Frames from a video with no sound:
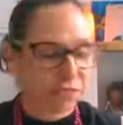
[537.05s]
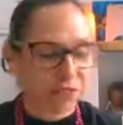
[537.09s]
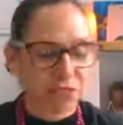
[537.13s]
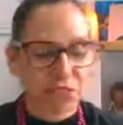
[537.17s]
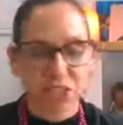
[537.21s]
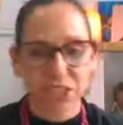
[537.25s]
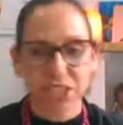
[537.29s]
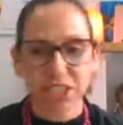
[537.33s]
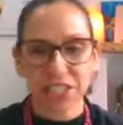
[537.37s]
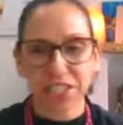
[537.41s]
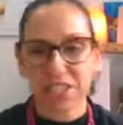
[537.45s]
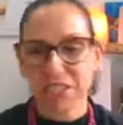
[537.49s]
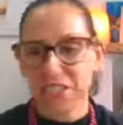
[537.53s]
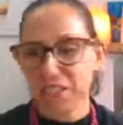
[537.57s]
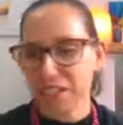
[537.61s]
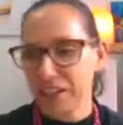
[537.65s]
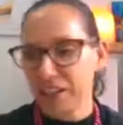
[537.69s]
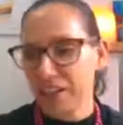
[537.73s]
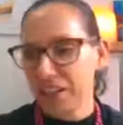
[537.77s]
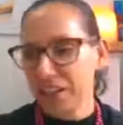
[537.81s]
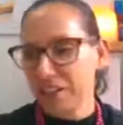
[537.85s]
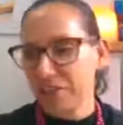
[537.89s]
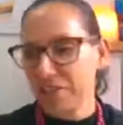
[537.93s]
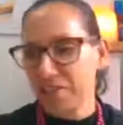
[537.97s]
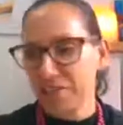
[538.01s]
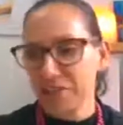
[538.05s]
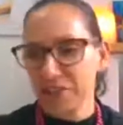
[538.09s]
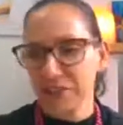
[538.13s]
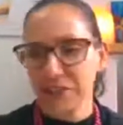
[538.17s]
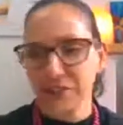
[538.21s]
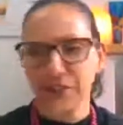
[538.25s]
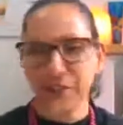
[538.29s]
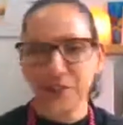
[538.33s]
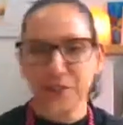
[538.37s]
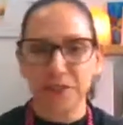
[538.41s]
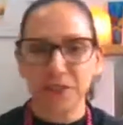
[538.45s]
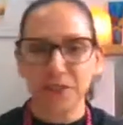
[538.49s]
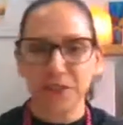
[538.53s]
just like a
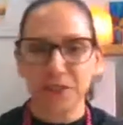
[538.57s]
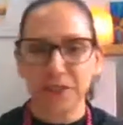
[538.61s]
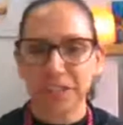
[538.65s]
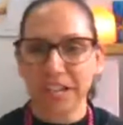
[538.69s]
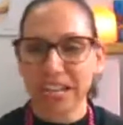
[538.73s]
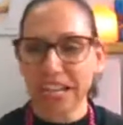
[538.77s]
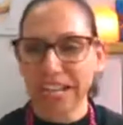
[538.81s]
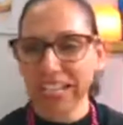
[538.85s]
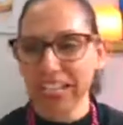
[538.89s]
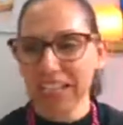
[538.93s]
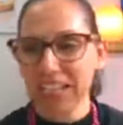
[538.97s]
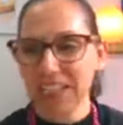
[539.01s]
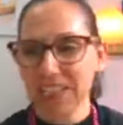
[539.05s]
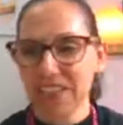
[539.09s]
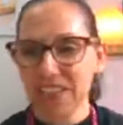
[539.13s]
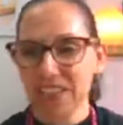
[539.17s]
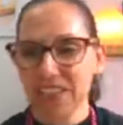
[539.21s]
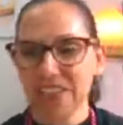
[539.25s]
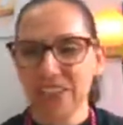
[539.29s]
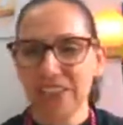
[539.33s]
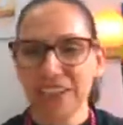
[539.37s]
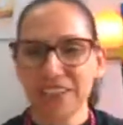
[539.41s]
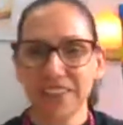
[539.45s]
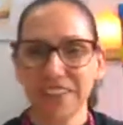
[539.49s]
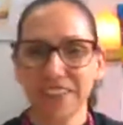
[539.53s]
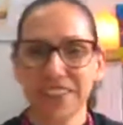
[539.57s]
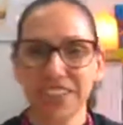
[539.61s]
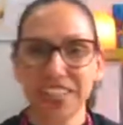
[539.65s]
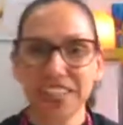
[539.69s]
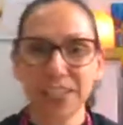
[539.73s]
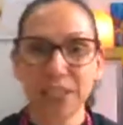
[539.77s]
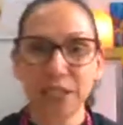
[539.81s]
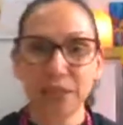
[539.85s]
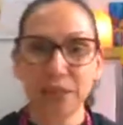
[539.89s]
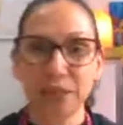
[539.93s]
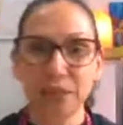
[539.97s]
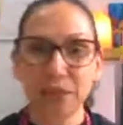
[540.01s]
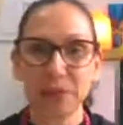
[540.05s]
few, next to kind of
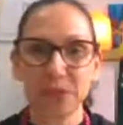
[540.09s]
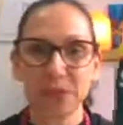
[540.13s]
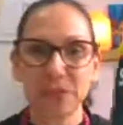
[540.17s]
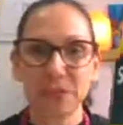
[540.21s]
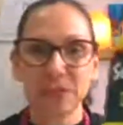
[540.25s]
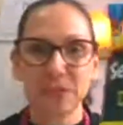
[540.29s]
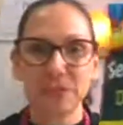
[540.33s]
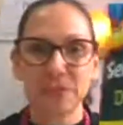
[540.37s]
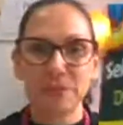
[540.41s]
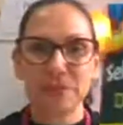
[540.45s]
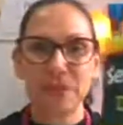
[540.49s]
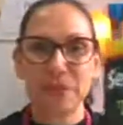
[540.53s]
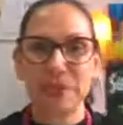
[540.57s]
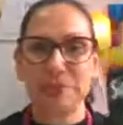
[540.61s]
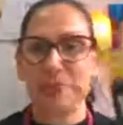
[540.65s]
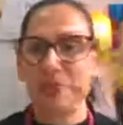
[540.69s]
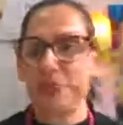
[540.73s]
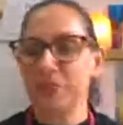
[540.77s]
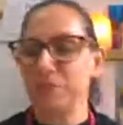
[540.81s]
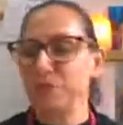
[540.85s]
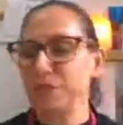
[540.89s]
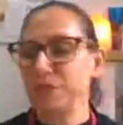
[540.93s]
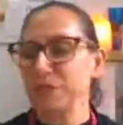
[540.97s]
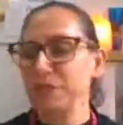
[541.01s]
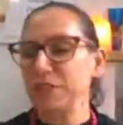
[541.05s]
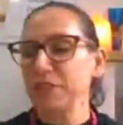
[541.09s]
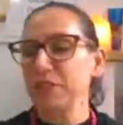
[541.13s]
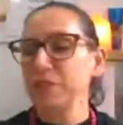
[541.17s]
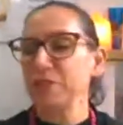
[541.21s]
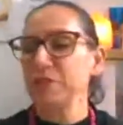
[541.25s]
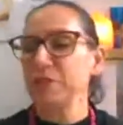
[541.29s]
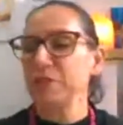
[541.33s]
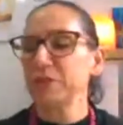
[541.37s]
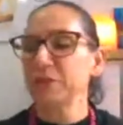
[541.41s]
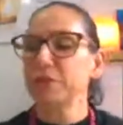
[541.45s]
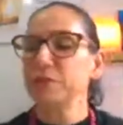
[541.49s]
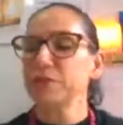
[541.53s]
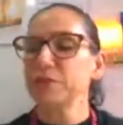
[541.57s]
these books as well, which was really
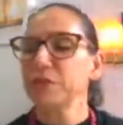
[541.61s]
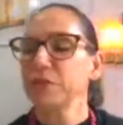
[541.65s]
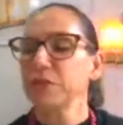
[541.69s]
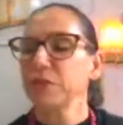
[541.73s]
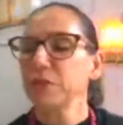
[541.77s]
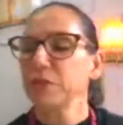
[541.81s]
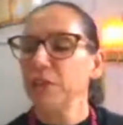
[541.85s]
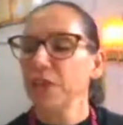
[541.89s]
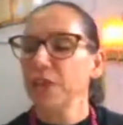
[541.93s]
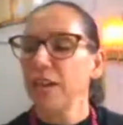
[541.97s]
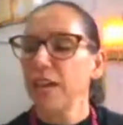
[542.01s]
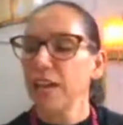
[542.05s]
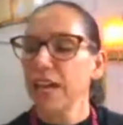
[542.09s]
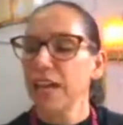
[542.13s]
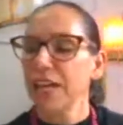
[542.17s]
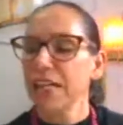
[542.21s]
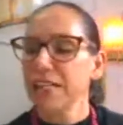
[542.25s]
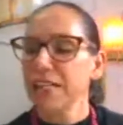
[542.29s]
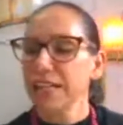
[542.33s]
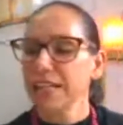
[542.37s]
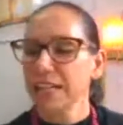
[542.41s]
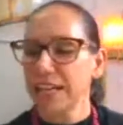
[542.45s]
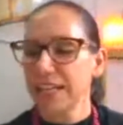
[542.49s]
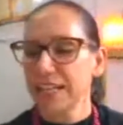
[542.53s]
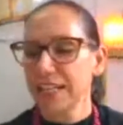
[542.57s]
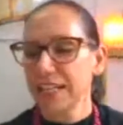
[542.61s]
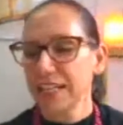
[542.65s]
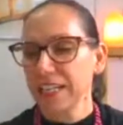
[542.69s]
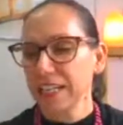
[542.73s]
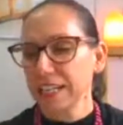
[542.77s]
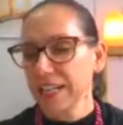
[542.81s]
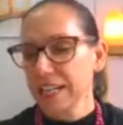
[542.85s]
awesome. So I liked that.